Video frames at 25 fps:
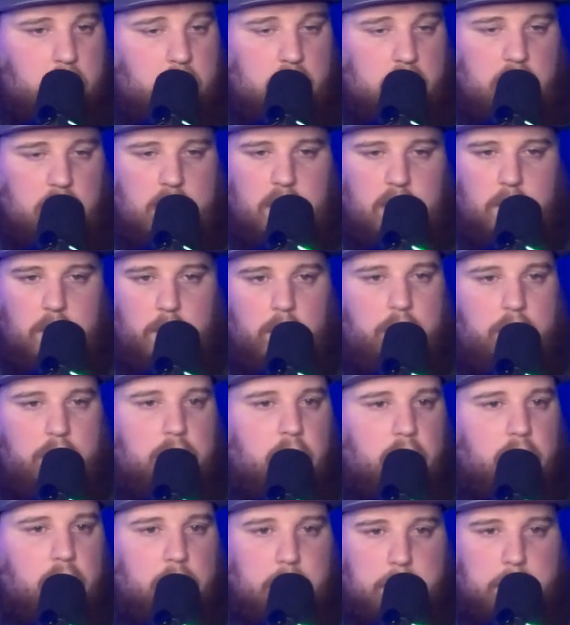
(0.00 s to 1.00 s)
It
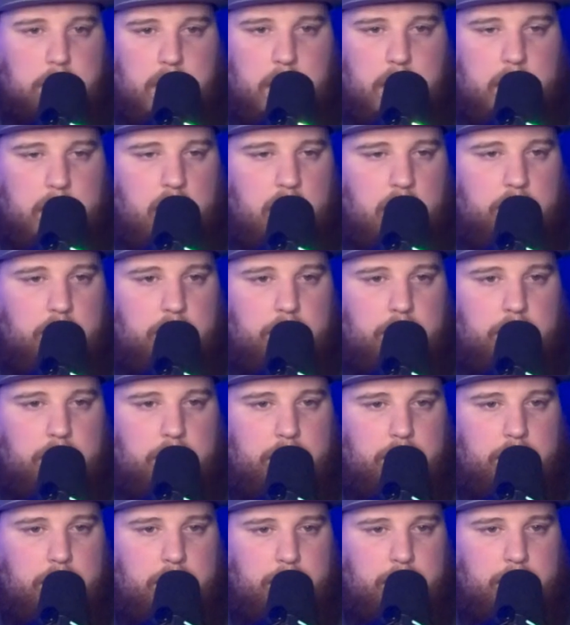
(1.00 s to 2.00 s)
went bye-bye.
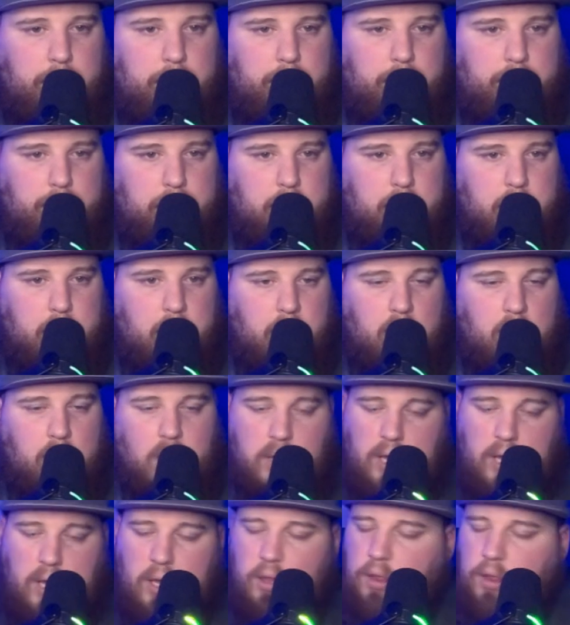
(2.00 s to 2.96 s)
Now,